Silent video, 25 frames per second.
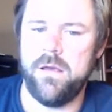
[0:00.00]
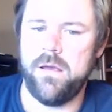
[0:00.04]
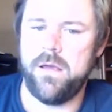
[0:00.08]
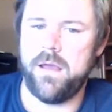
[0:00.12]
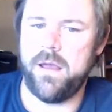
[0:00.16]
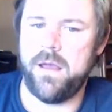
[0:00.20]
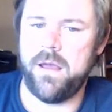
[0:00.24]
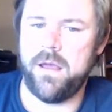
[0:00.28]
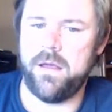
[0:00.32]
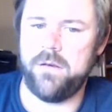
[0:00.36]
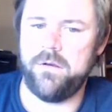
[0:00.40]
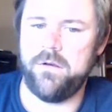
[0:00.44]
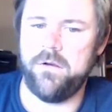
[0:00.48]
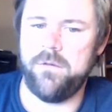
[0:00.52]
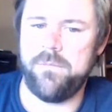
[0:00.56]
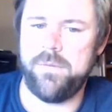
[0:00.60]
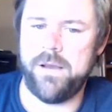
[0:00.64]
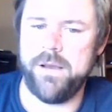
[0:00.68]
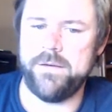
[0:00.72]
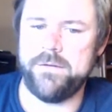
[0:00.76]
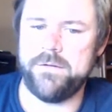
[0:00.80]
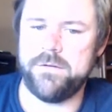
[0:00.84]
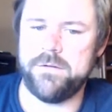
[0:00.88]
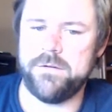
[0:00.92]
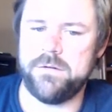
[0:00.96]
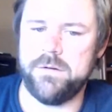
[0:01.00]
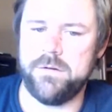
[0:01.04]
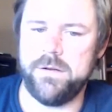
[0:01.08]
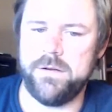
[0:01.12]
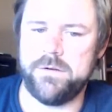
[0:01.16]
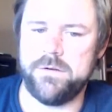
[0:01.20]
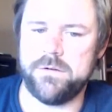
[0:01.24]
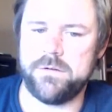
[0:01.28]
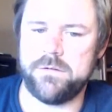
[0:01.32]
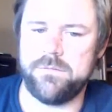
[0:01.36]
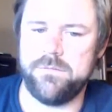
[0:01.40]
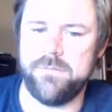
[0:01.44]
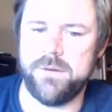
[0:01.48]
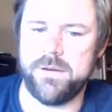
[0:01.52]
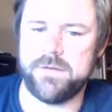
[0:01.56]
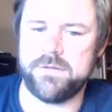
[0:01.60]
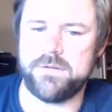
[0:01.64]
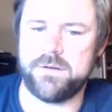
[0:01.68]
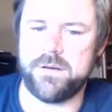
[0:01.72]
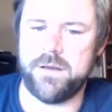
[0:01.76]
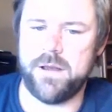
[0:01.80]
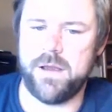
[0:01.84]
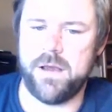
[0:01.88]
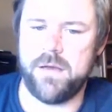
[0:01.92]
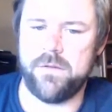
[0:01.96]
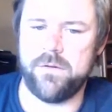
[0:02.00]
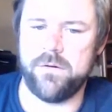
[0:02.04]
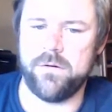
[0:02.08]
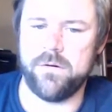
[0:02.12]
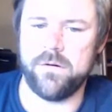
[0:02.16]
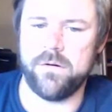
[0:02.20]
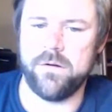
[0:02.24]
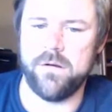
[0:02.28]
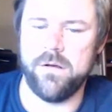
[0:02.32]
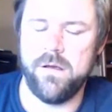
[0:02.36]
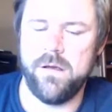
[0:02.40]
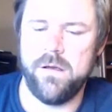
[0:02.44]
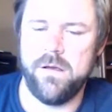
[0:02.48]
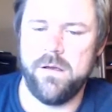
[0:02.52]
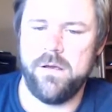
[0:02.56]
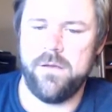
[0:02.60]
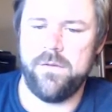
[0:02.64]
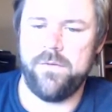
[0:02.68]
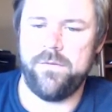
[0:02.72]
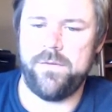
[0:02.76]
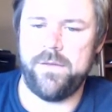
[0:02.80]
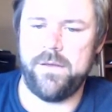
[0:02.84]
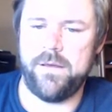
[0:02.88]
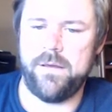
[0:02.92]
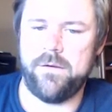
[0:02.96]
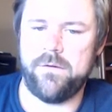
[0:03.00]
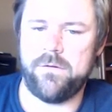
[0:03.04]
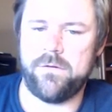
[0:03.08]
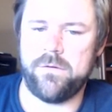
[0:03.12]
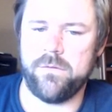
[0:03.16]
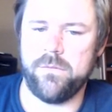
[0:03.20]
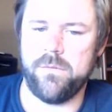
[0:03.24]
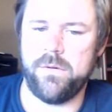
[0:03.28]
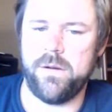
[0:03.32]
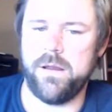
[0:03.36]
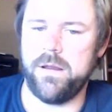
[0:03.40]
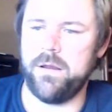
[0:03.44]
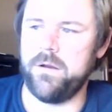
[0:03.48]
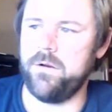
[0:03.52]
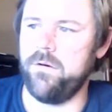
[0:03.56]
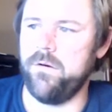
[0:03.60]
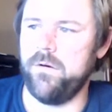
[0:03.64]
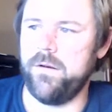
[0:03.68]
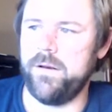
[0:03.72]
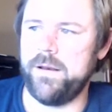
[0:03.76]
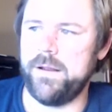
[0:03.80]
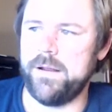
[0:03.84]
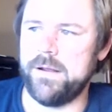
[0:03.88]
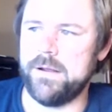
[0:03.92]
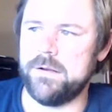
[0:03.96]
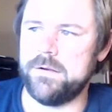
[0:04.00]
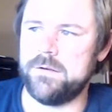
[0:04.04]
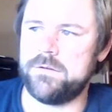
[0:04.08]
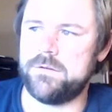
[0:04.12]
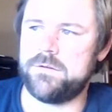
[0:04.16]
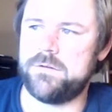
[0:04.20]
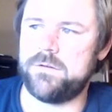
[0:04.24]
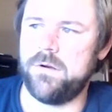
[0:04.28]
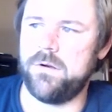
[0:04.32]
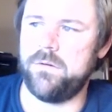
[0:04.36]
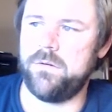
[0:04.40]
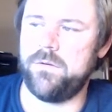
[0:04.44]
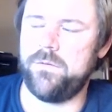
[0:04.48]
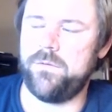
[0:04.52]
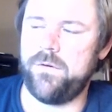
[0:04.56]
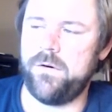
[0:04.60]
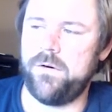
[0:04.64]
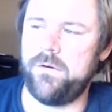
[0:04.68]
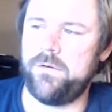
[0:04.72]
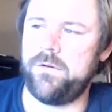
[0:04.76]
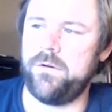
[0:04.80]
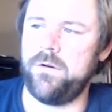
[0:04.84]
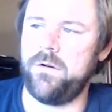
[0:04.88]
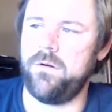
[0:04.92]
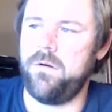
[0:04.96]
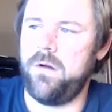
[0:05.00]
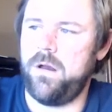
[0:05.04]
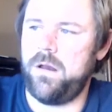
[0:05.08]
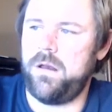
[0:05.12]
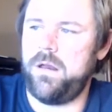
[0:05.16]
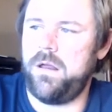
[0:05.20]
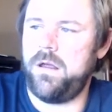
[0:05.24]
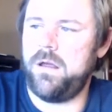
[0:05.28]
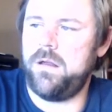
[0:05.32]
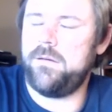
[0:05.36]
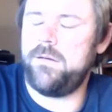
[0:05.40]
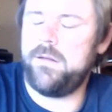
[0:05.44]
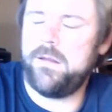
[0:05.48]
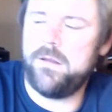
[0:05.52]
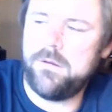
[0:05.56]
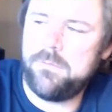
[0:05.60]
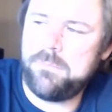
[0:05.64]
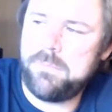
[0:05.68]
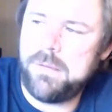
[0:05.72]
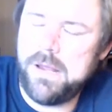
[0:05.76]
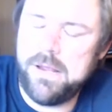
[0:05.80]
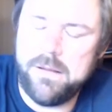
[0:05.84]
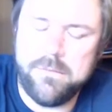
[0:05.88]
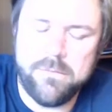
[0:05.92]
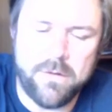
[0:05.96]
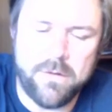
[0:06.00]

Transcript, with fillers: And you basically just mix together these three ingredients. So the first ingredient is peat